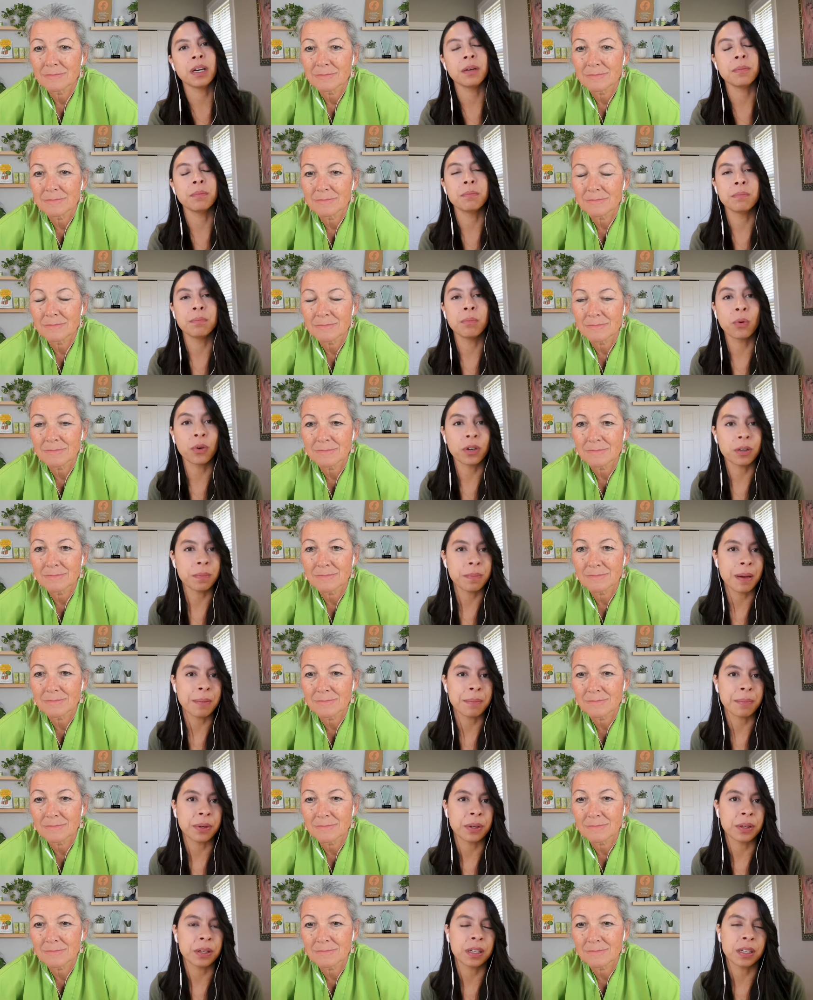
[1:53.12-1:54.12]
Speaker 1: board
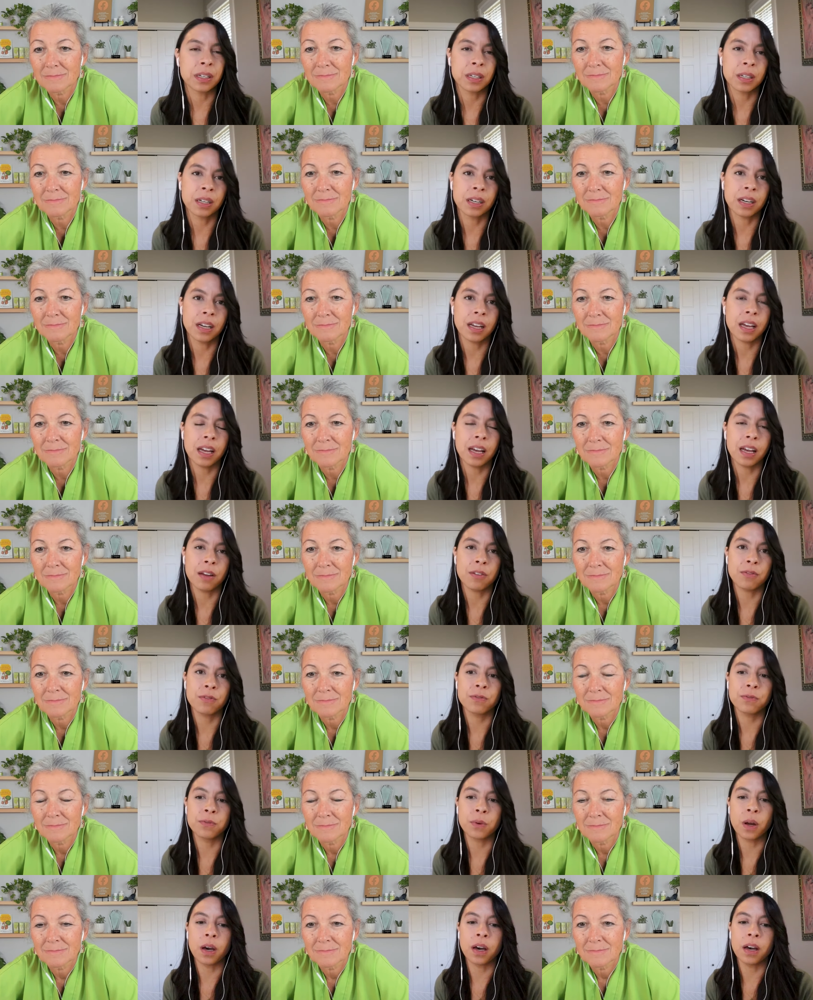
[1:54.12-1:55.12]
member
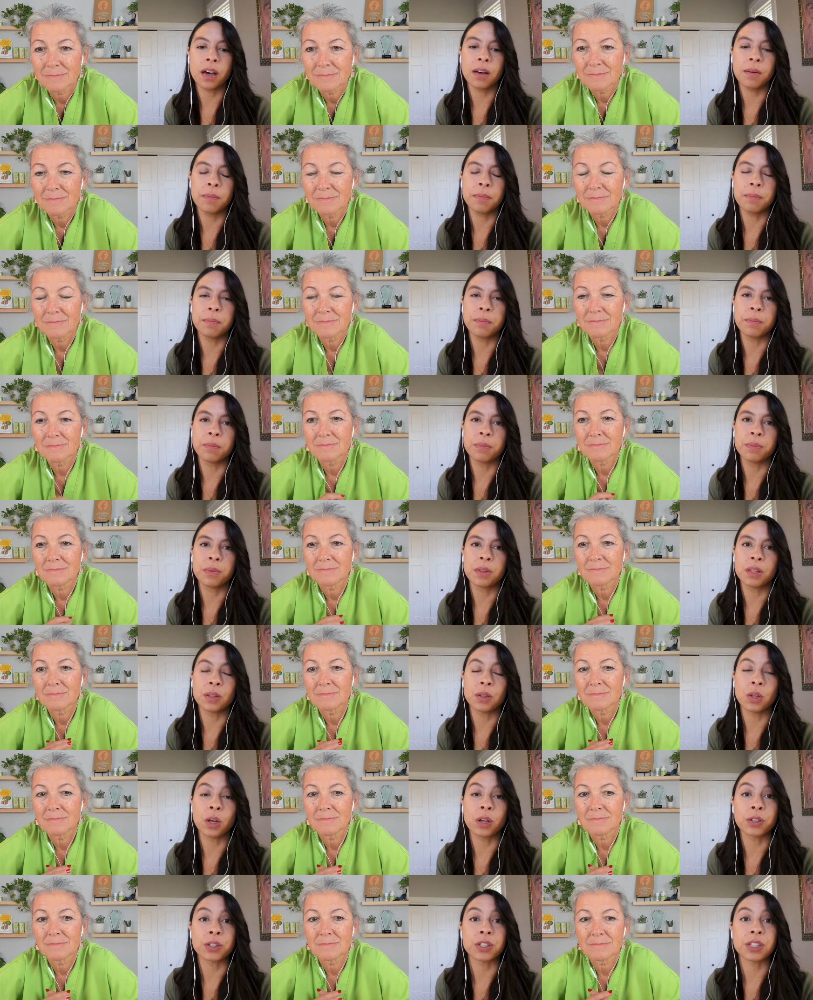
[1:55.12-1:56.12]
from the
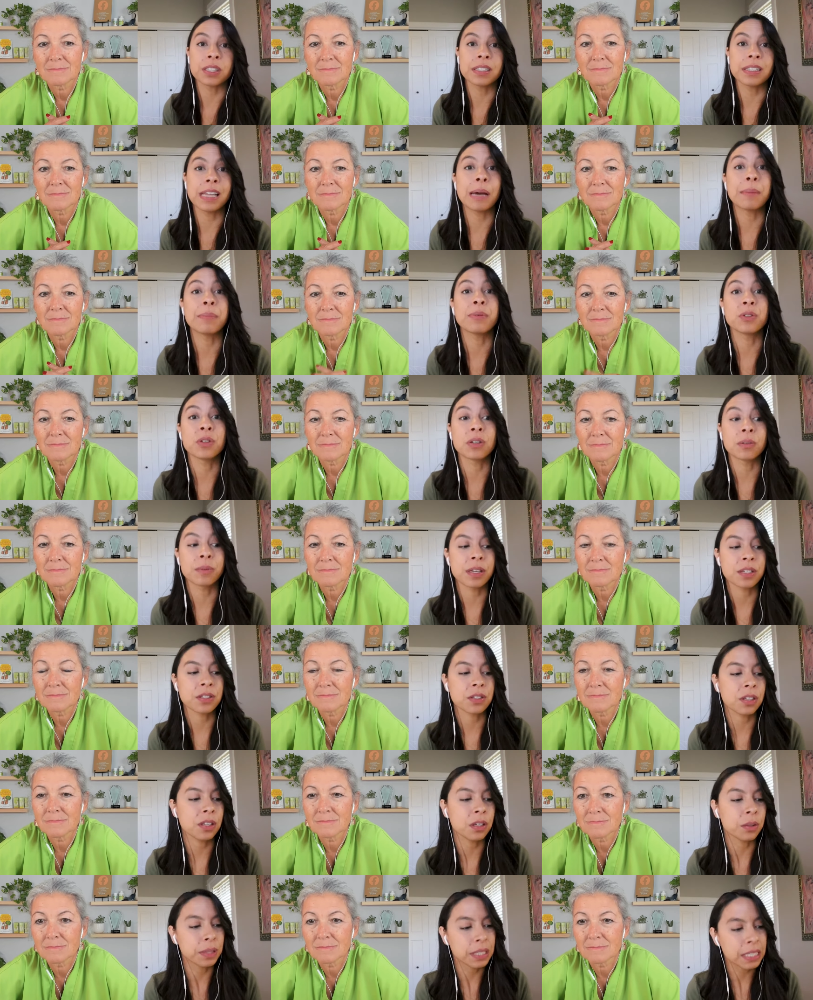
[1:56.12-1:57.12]
largest Labrador
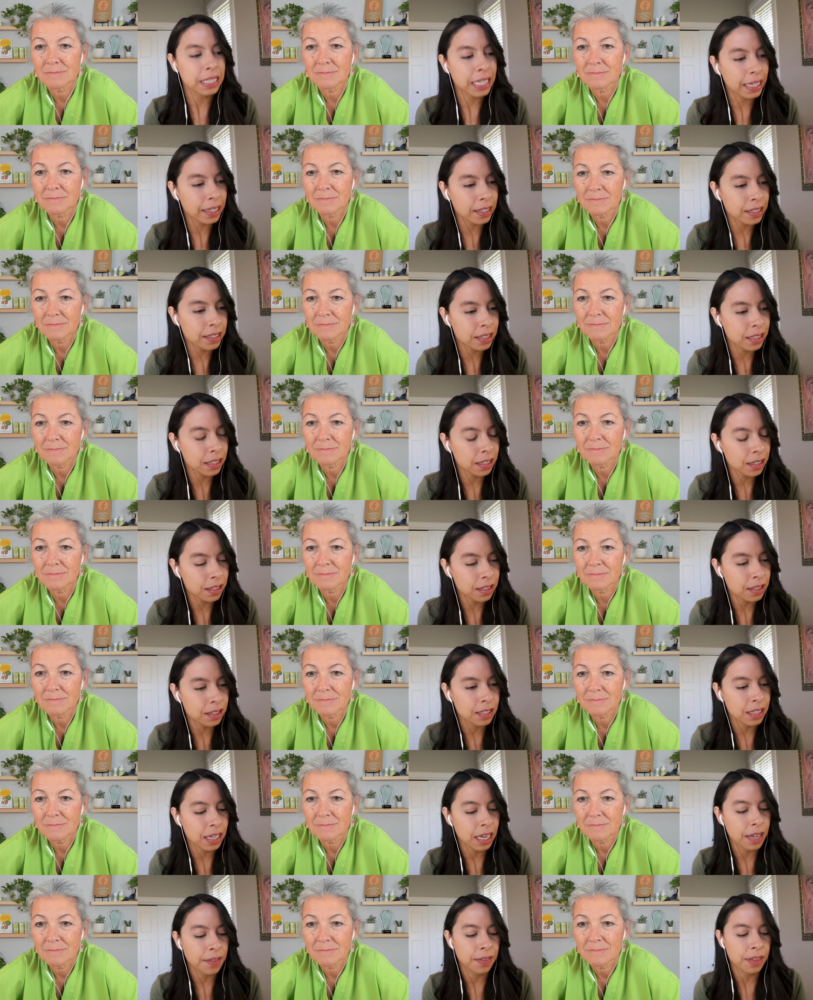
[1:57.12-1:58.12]
rescue in Texas.
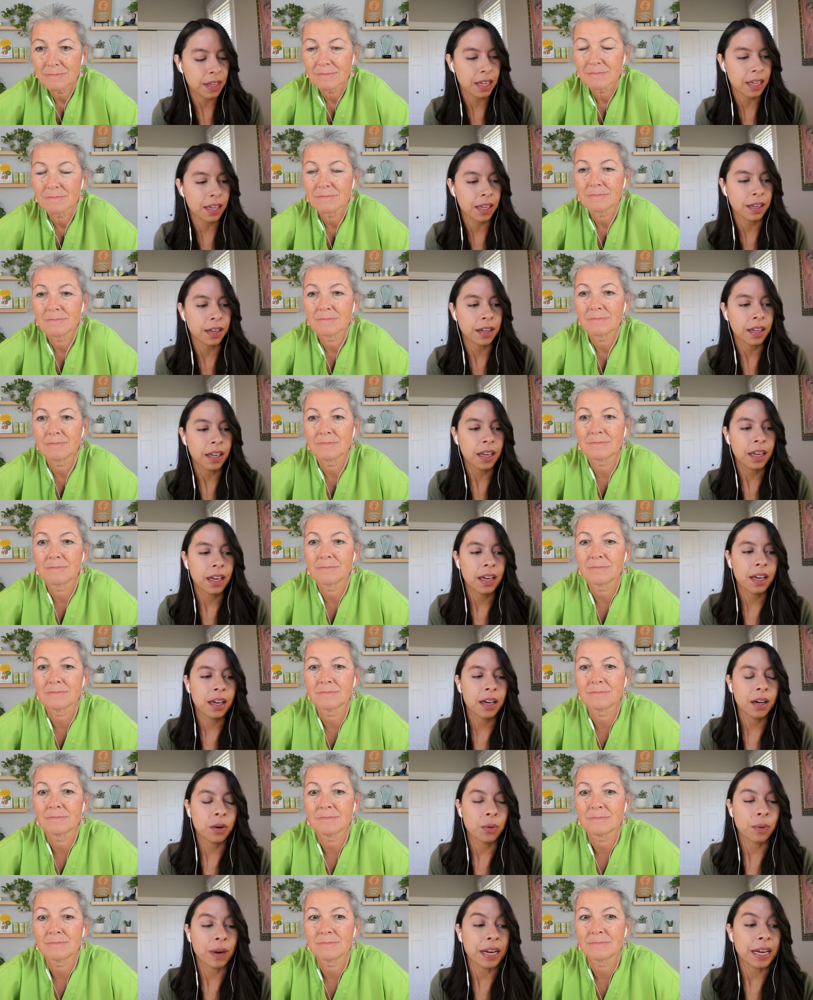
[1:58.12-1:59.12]
And then
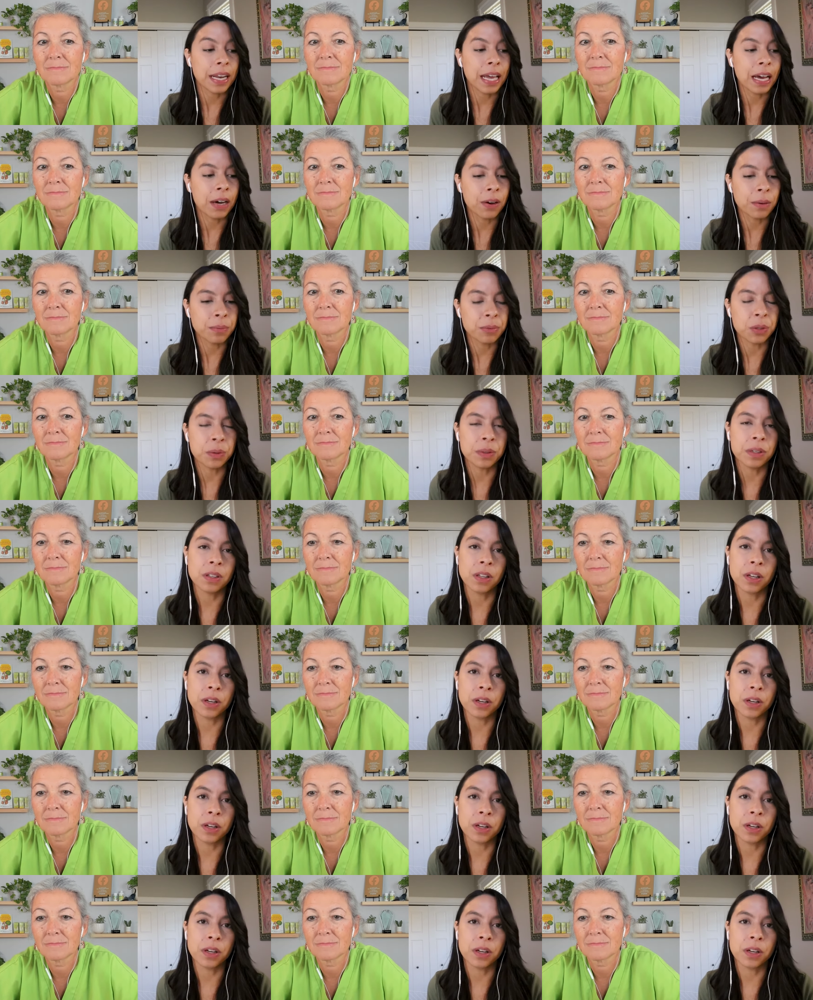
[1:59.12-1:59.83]
right now I'm doing a lot of